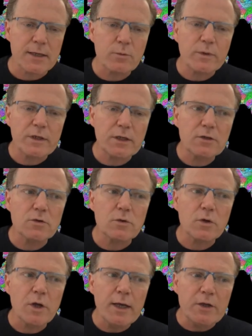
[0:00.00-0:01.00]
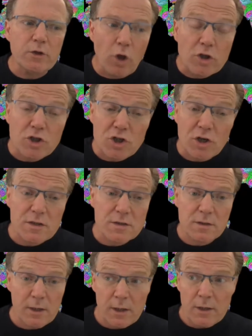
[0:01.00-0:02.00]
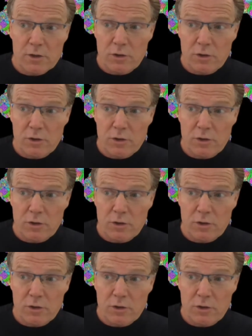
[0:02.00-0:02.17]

and we need to not just